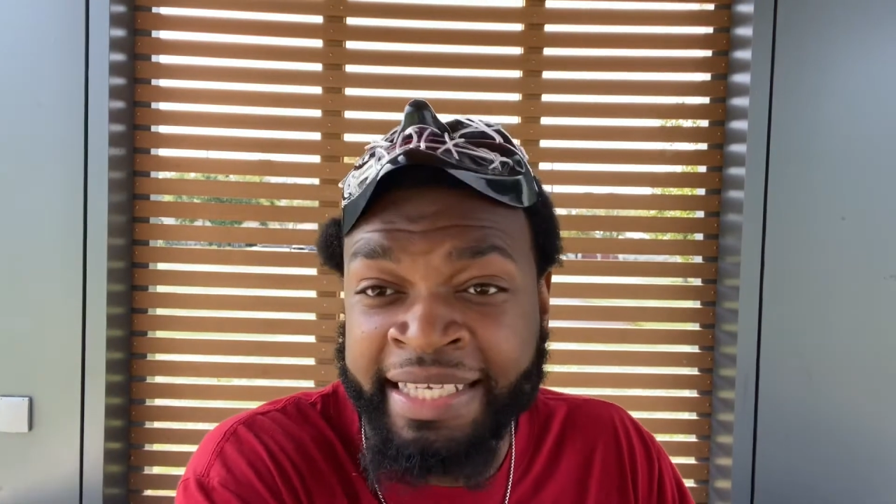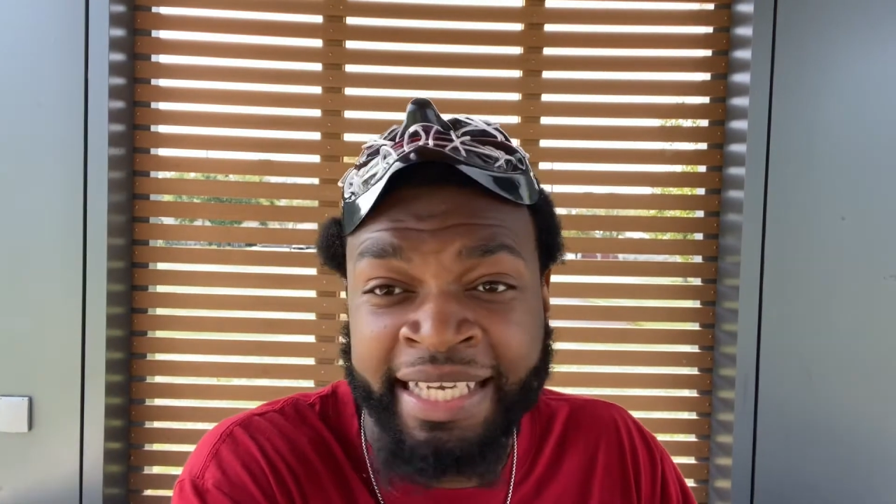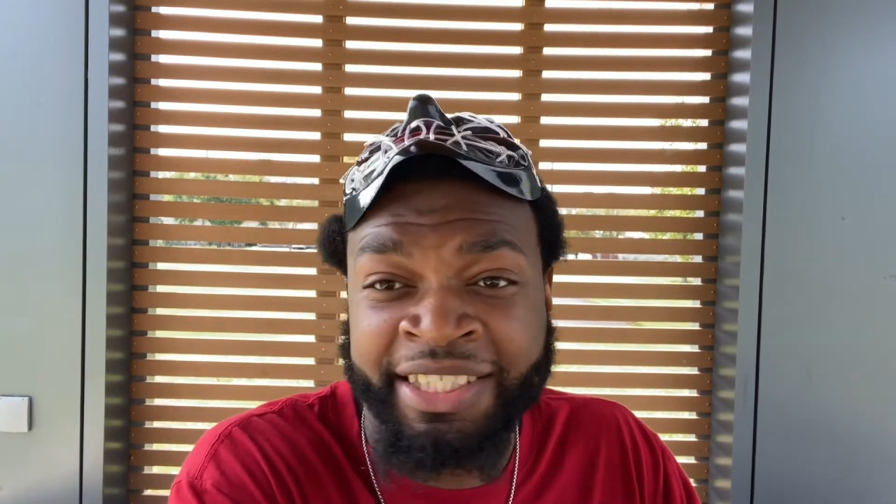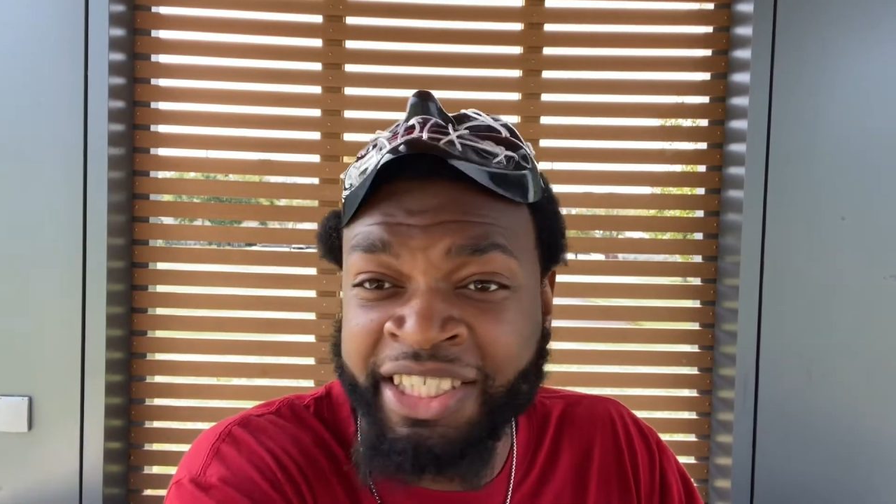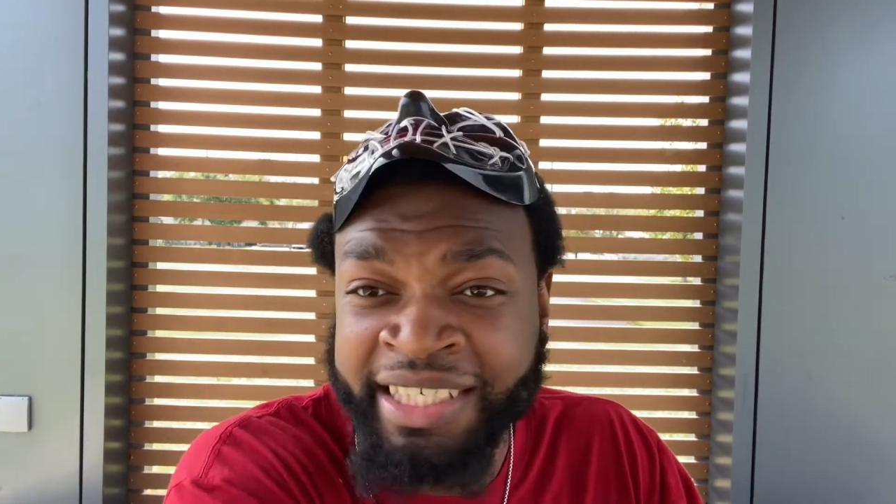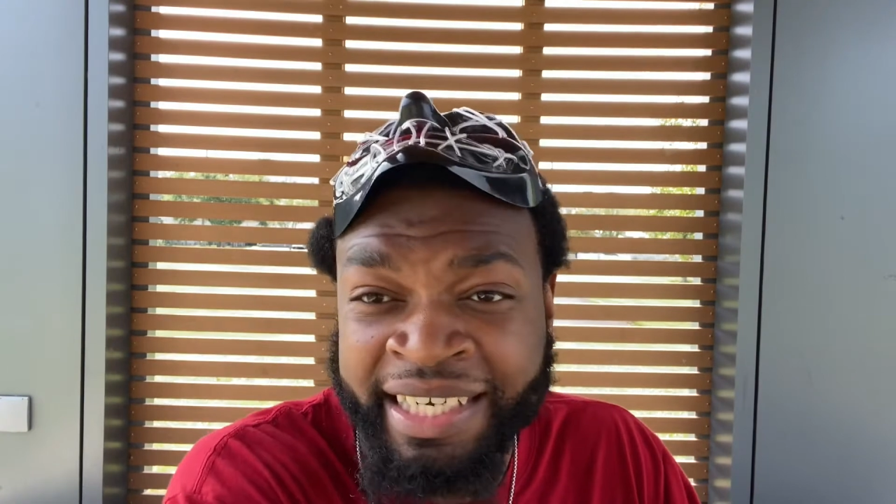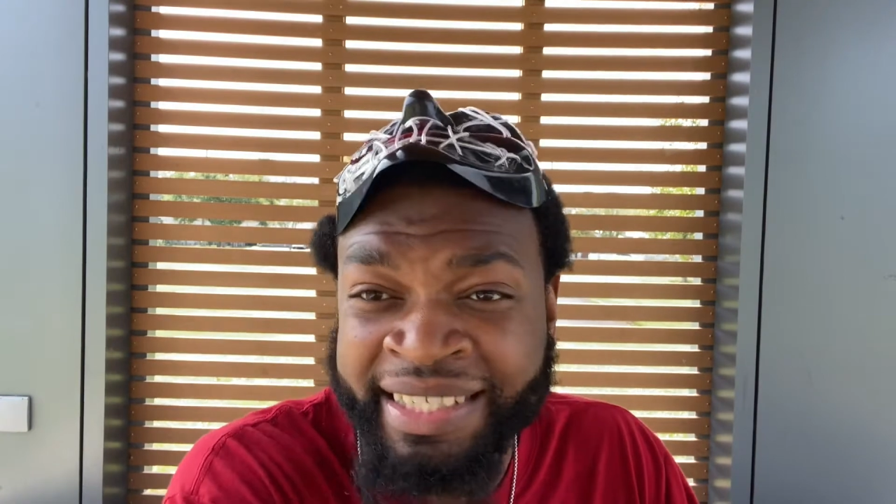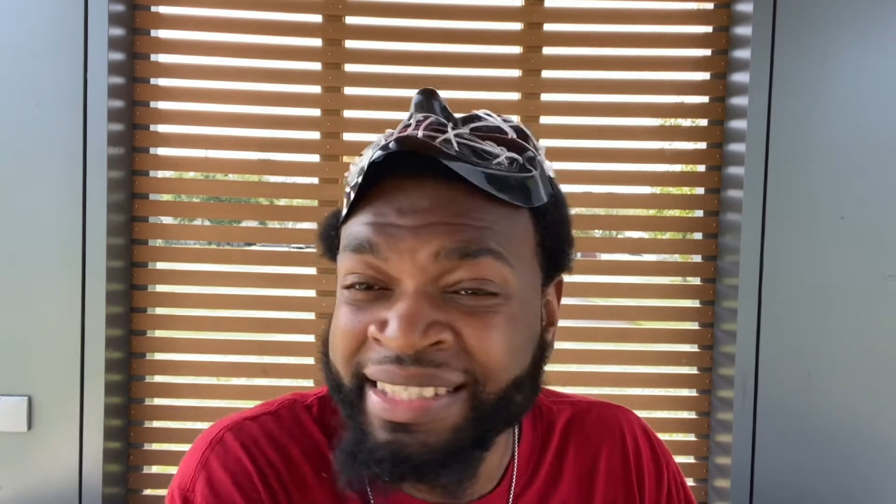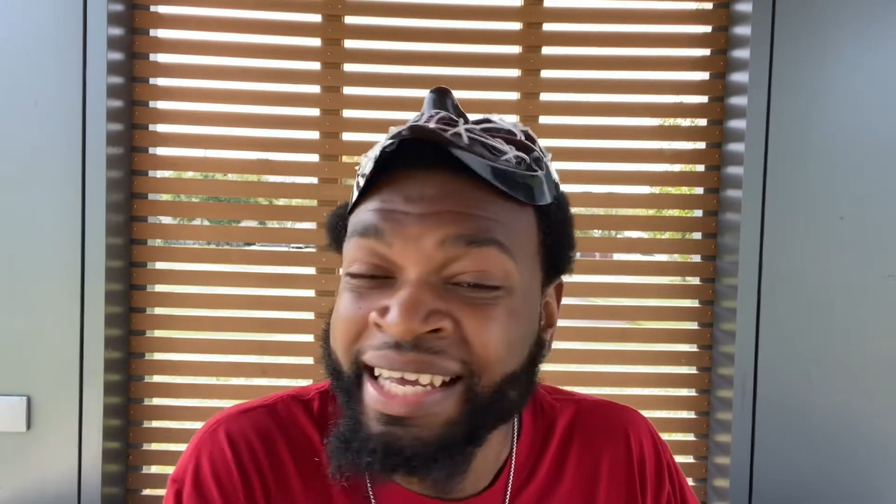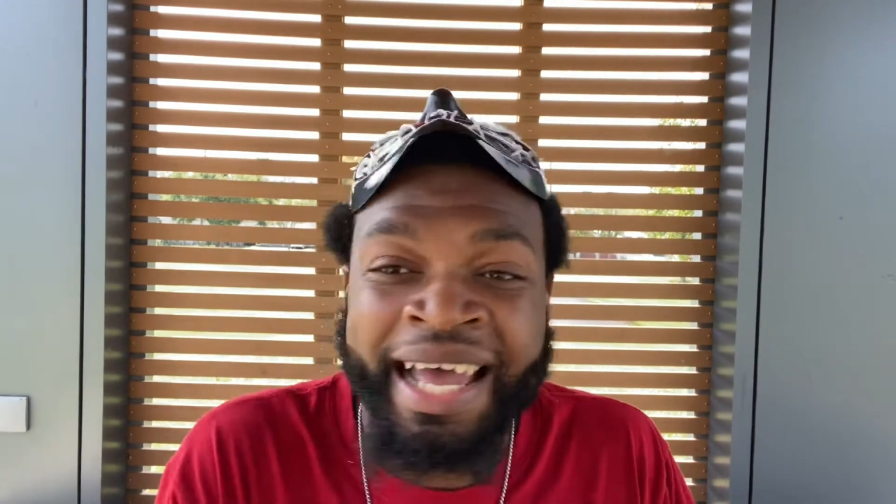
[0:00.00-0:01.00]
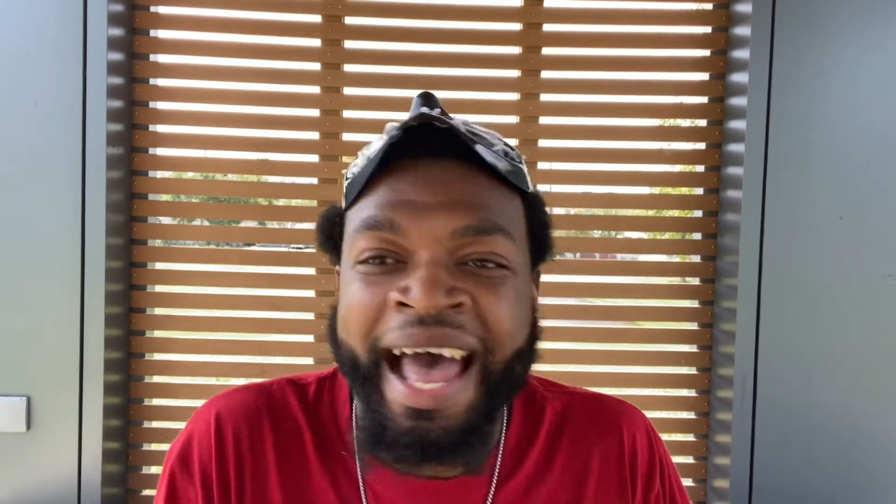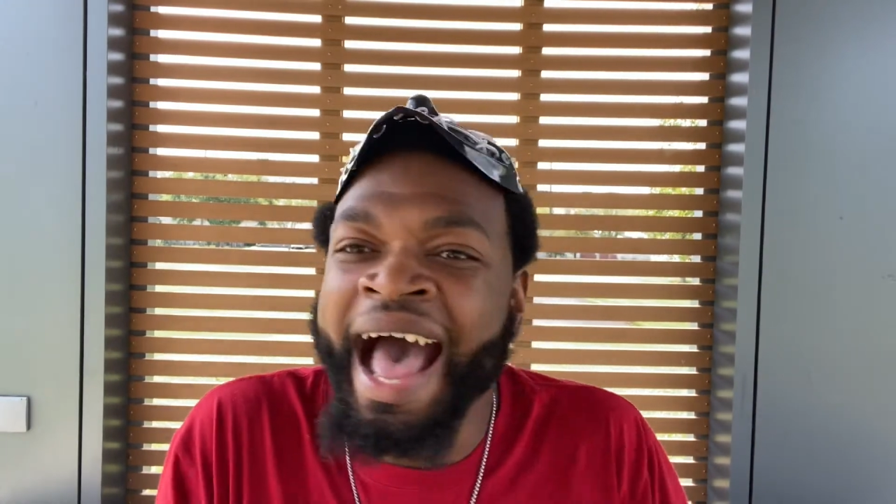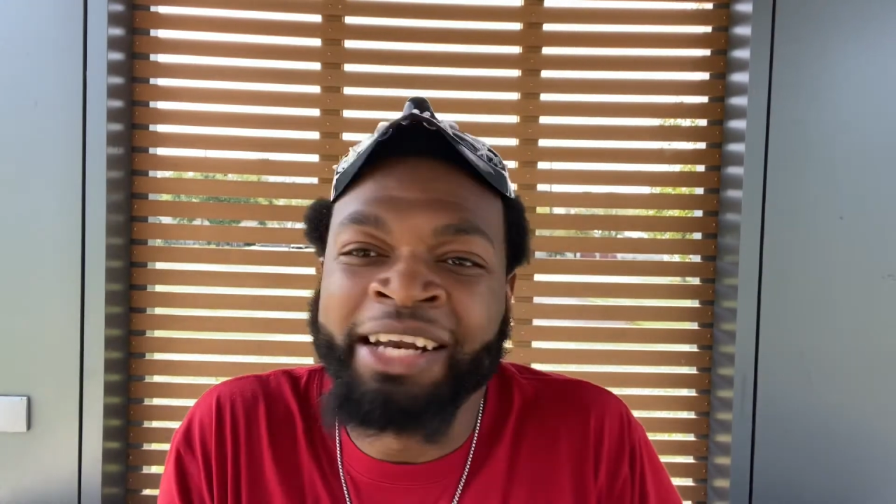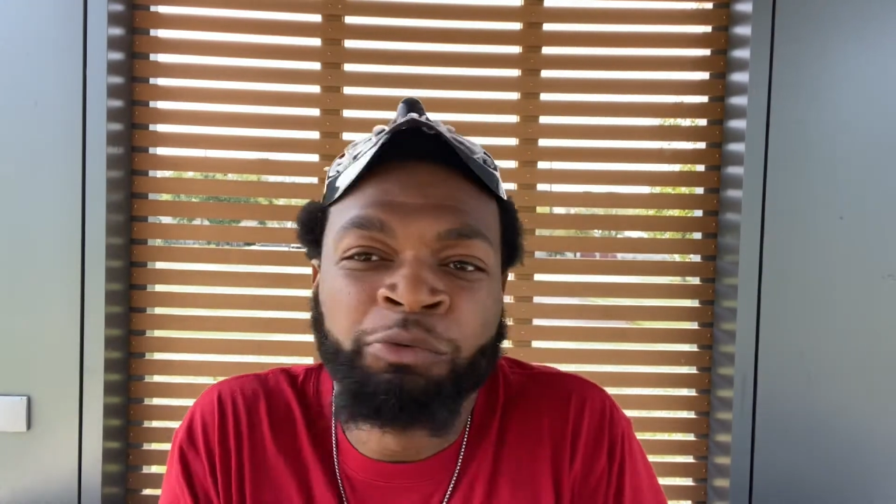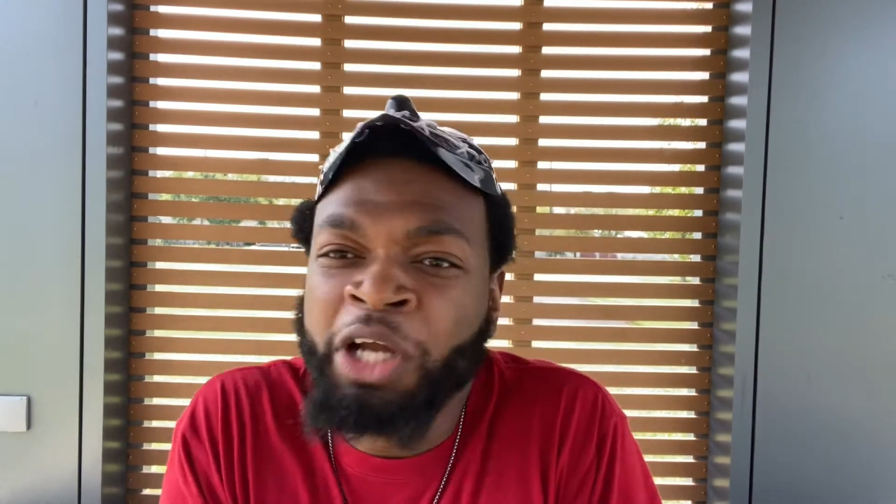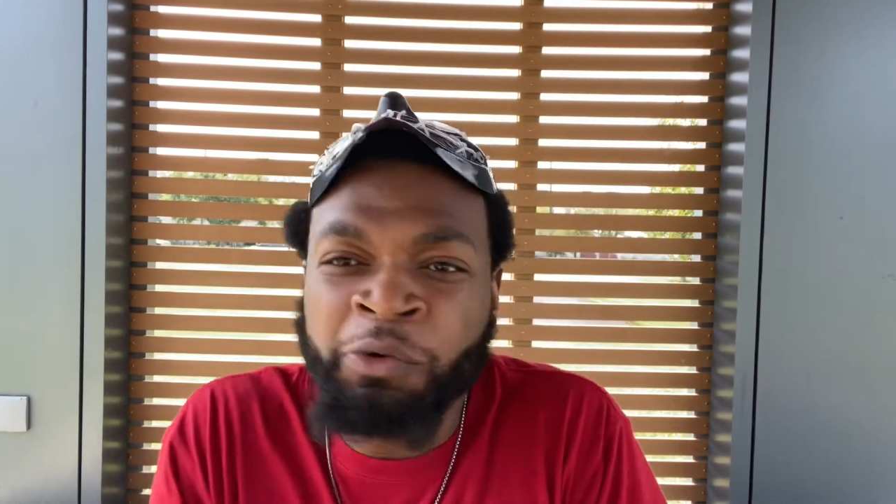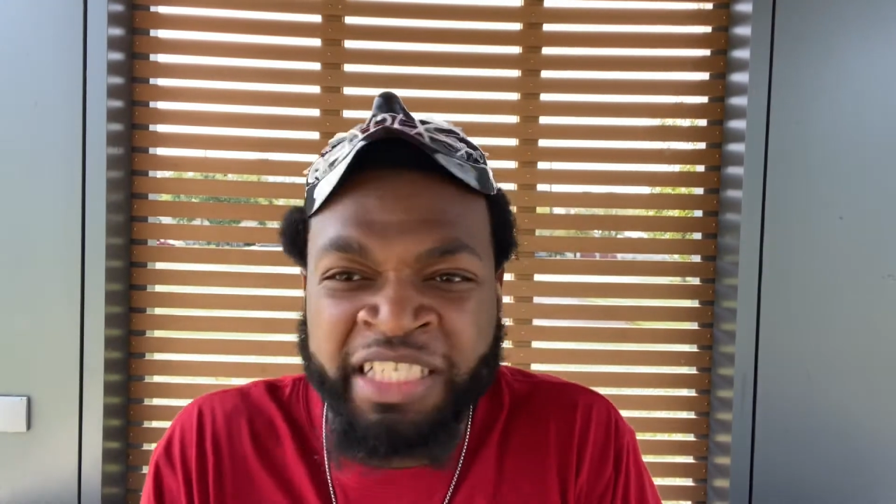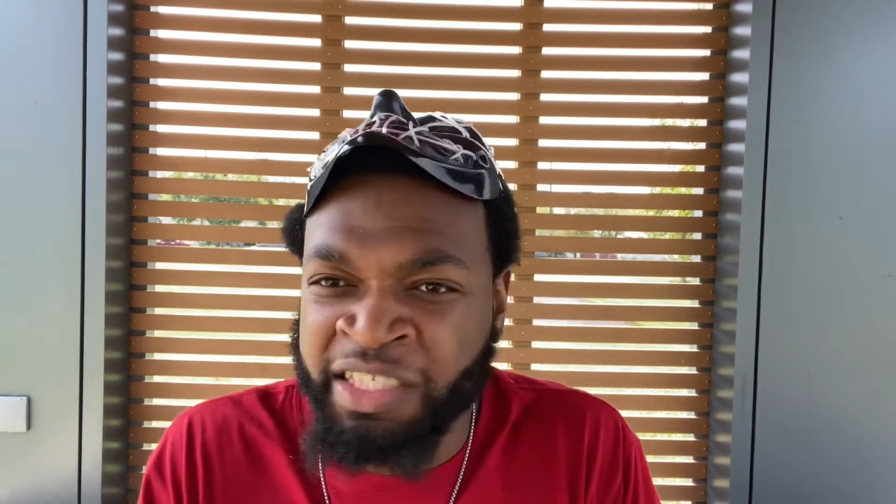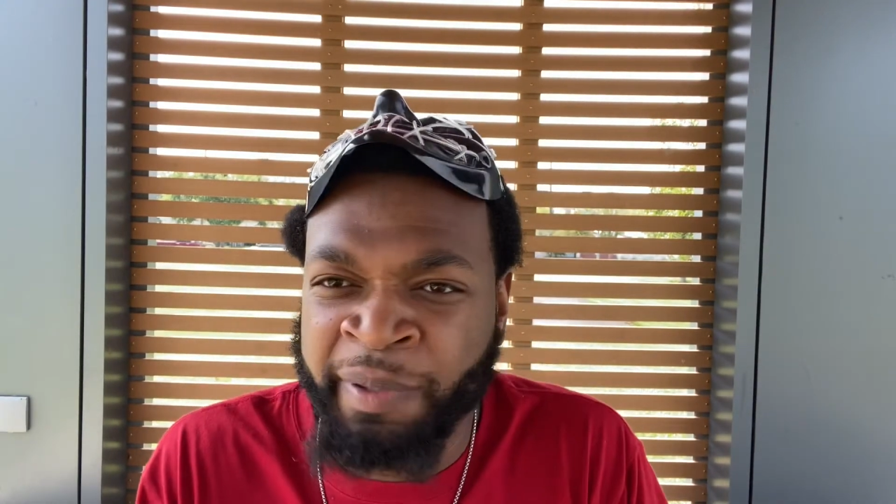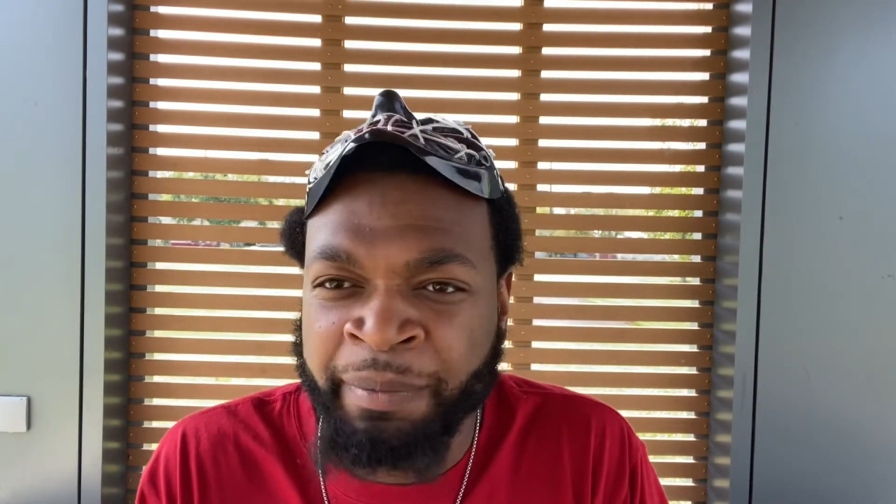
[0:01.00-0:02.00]
that she does. I don't know
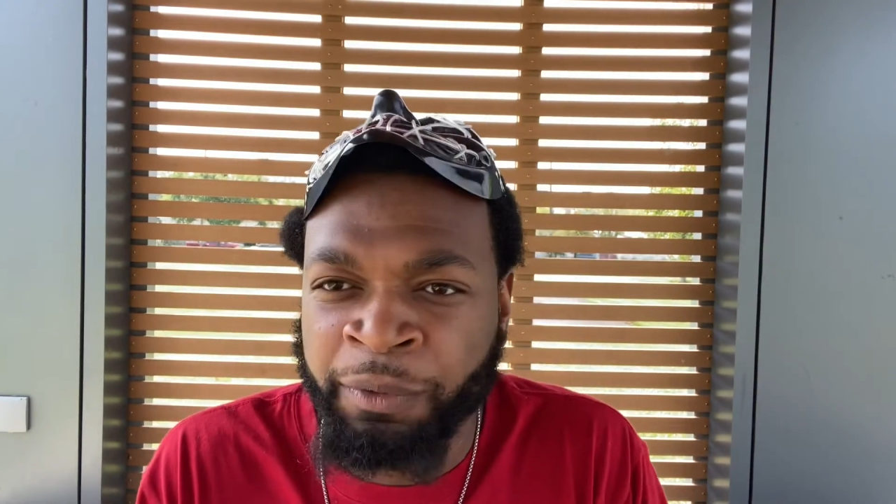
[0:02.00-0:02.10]
these people.